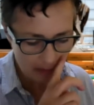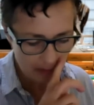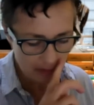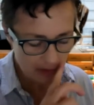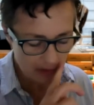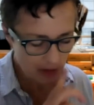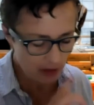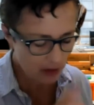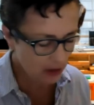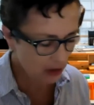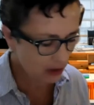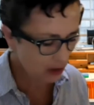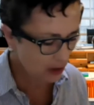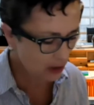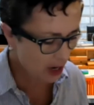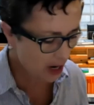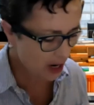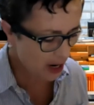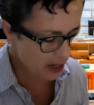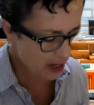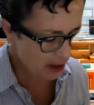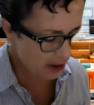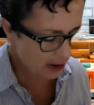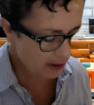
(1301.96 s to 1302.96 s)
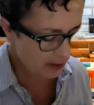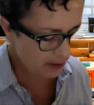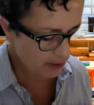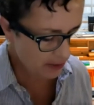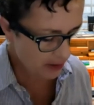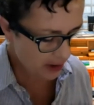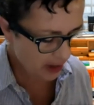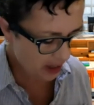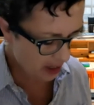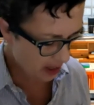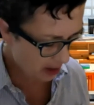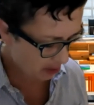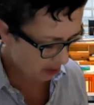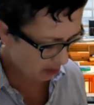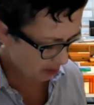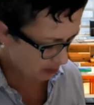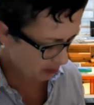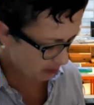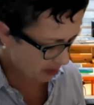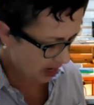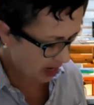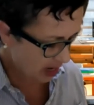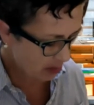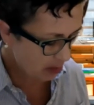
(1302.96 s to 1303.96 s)
there's a lot of
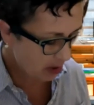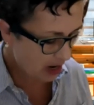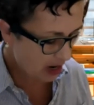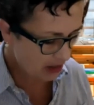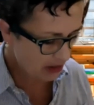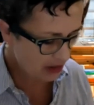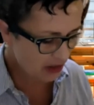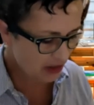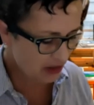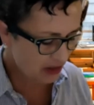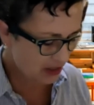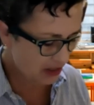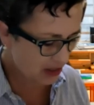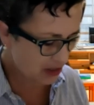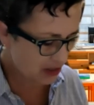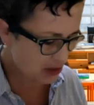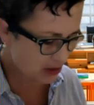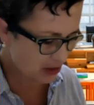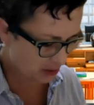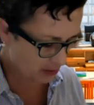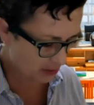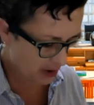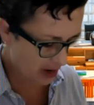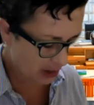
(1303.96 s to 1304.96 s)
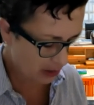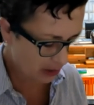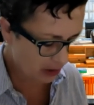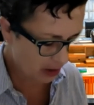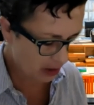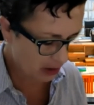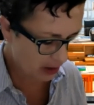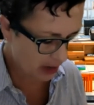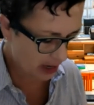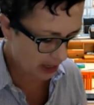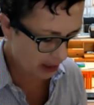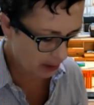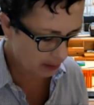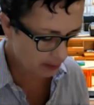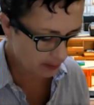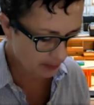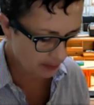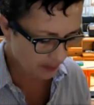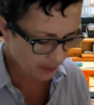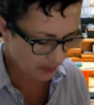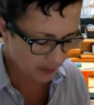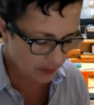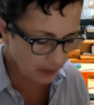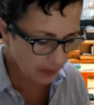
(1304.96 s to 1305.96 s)
hypotheses sort of out there now,
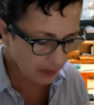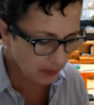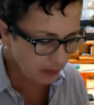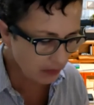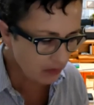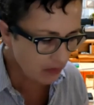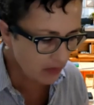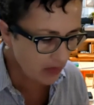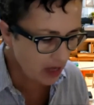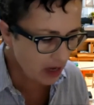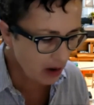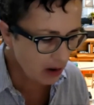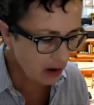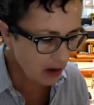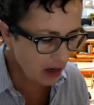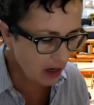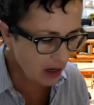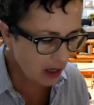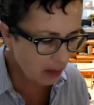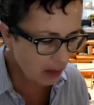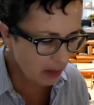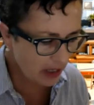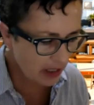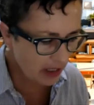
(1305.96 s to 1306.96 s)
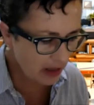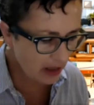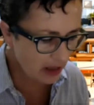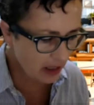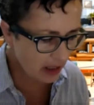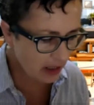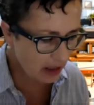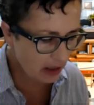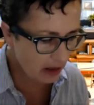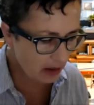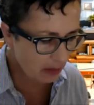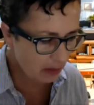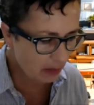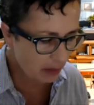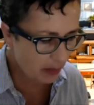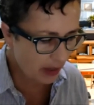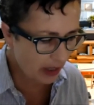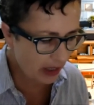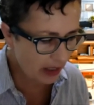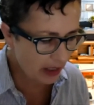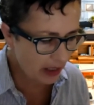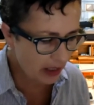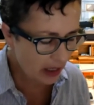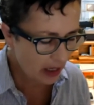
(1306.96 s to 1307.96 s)
I think.
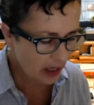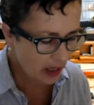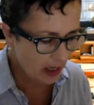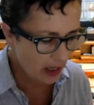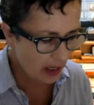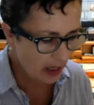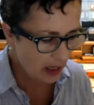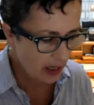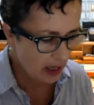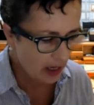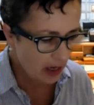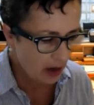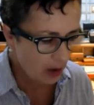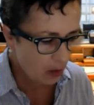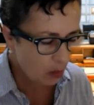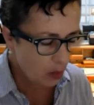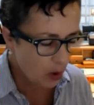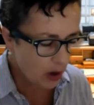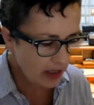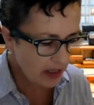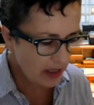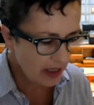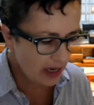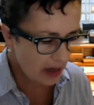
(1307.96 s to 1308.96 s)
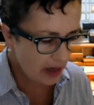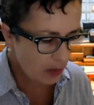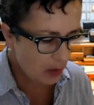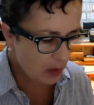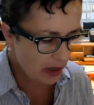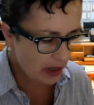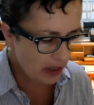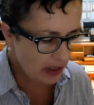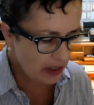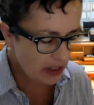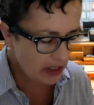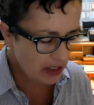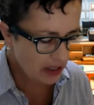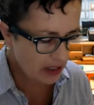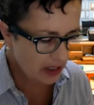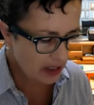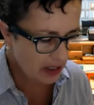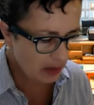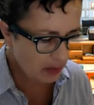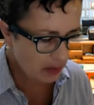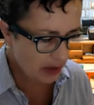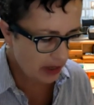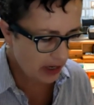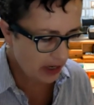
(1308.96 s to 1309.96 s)
But one thing I wanted
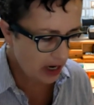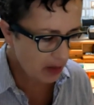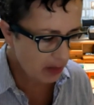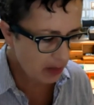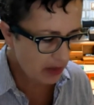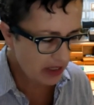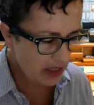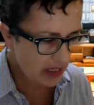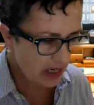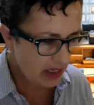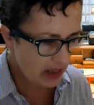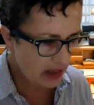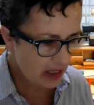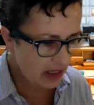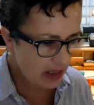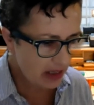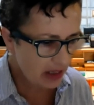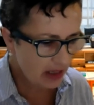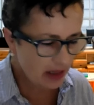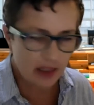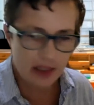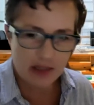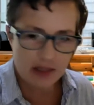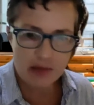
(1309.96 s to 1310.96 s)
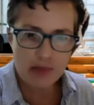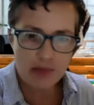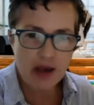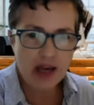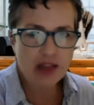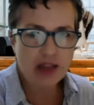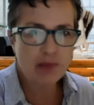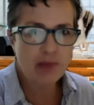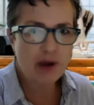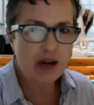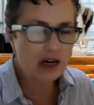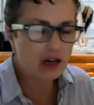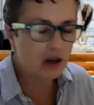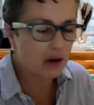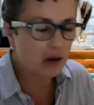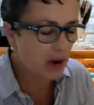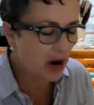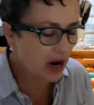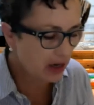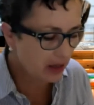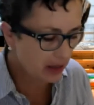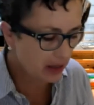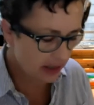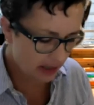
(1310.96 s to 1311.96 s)
to bring up is I think that this mathematical
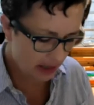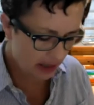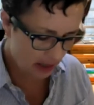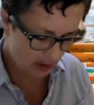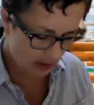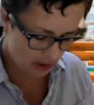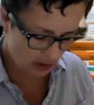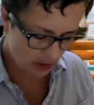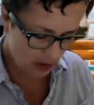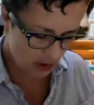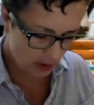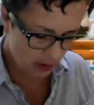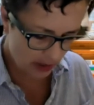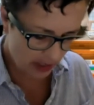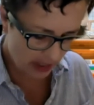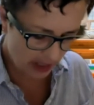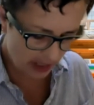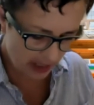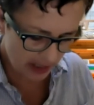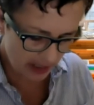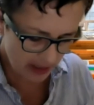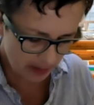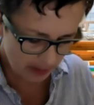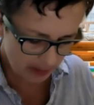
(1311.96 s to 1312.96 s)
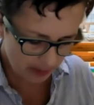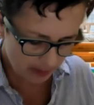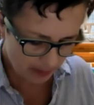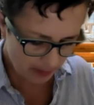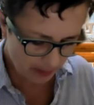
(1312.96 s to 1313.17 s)
modeling that you're doing is,